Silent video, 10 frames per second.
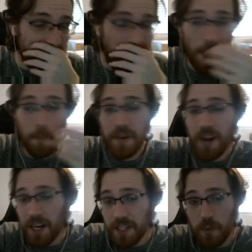I'm gonna be
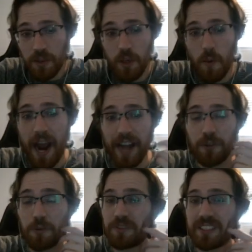honest with you, I
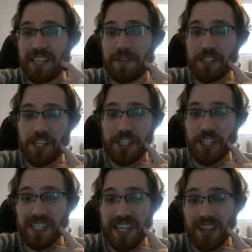don't give a shit.
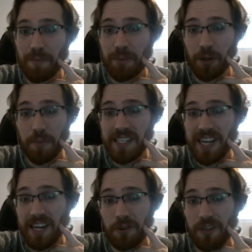Just like the Burmies,
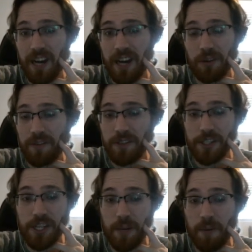I don't give a
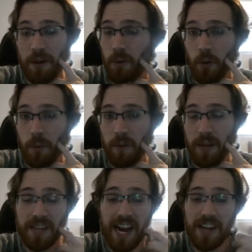shit about the
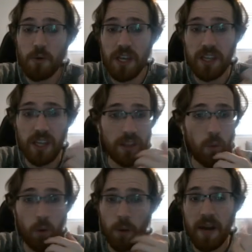Wormadams. I do think that the
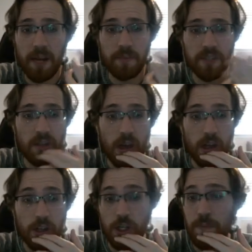Wormadams
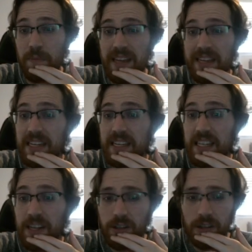should be in D
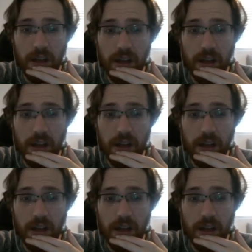tier.